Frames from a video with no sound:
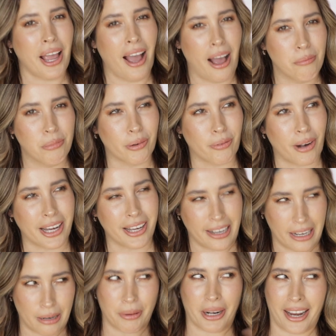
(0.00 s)
humble right
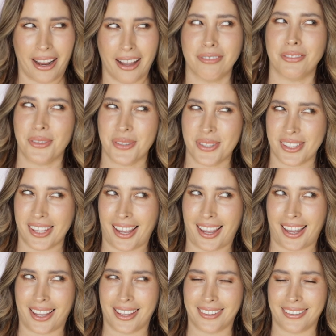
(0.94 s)
here, but I have to
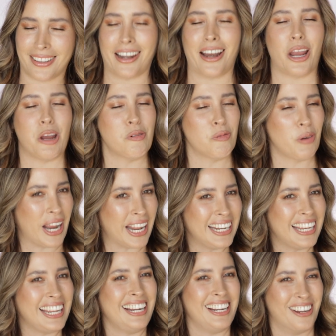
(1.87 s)
say that I
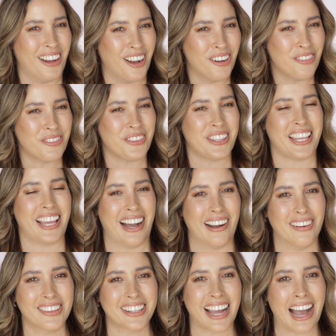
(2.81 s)
really love the
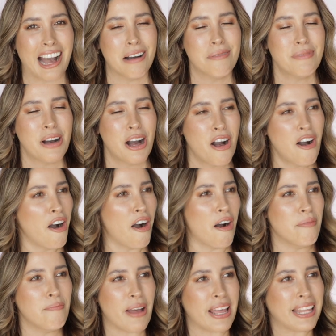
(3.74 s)
outcome
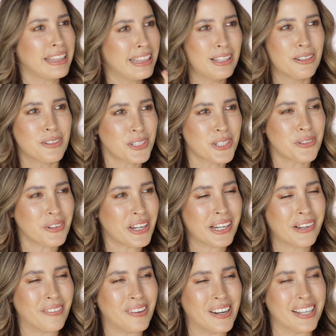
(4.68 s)
of my luxury
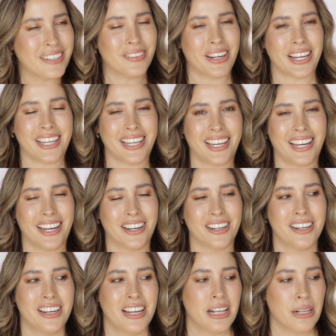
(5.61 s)
quad right
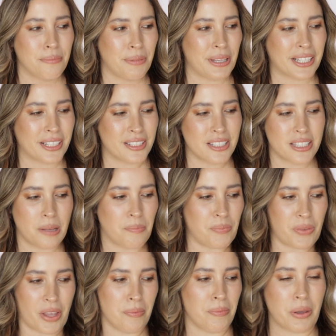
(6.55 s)
here because,
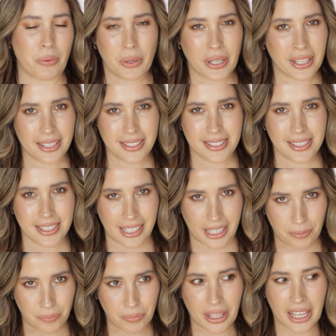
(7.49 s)
I mean, we can
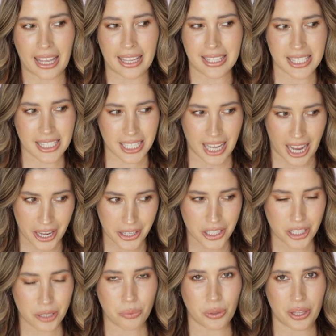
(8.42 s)
see a
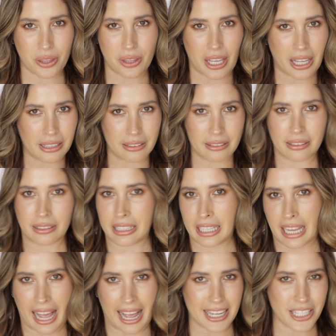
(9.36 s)
scatter within
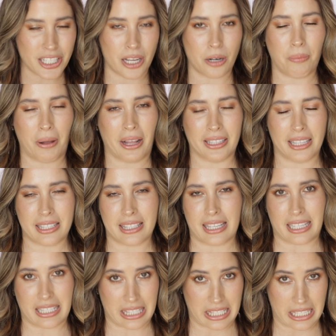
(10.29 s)
the eyeshadow palettes
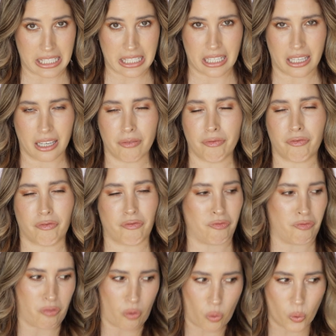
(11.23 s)
existing
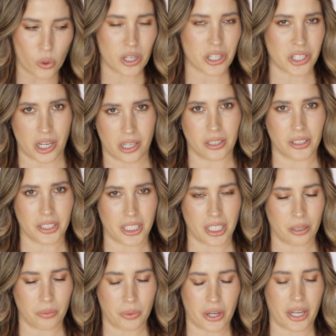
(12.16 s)
for Charlotte
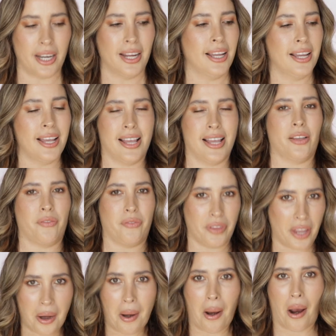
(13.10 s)
Tilbury
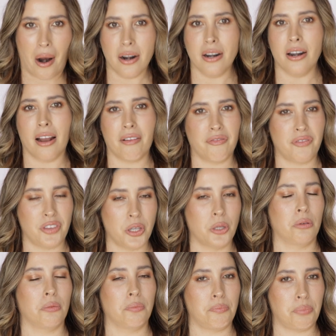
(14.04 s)
there are a
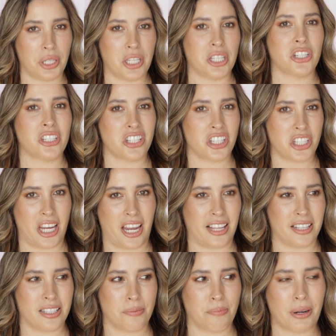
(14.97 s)
few peach
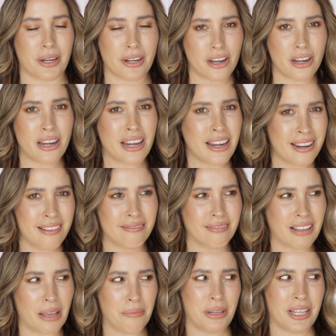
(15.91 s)
shades but
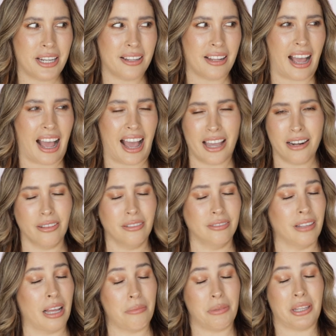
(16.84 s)
i mean i
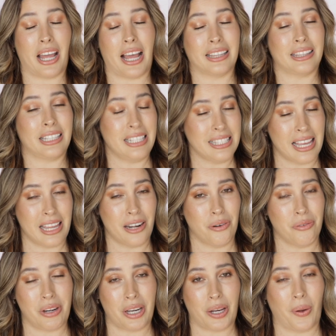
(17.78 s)
don't i mean at least i
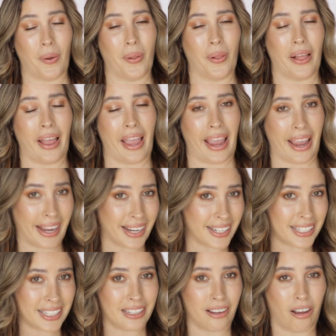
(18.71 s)
don't recall
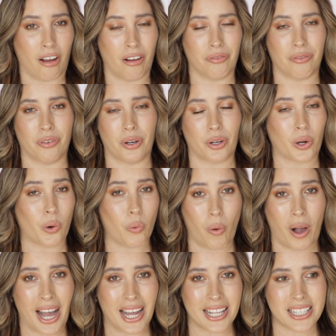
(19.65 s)
any of her
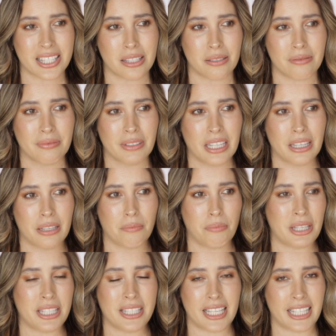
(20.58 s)
quads
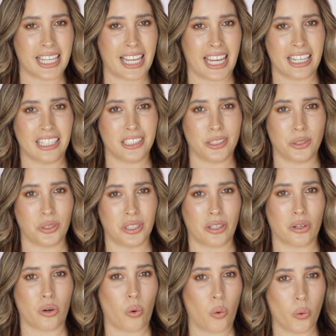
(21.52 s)
being dedicated to
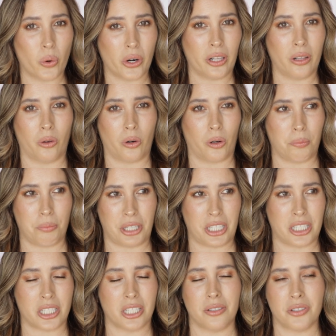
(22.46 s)
their coral or
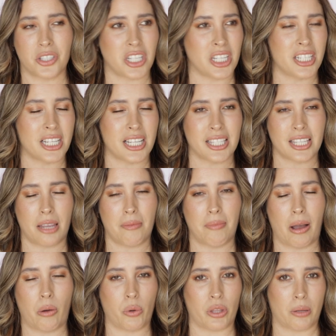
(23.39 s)
peach. She just came
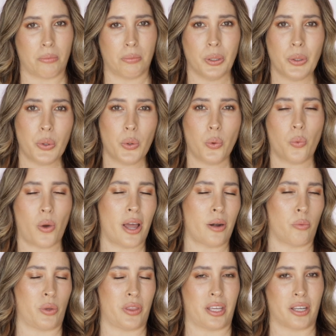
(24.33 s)
out with a blue
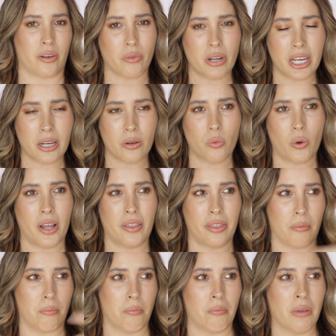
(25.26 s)
one, with a green
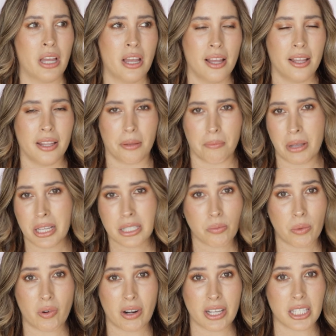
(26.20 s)
one, the, the
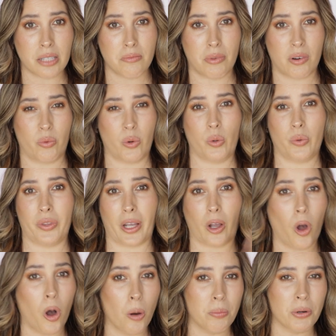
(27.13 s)
mesmerizing maroon, the
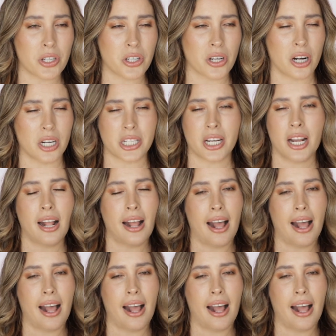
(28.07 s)
copper charge.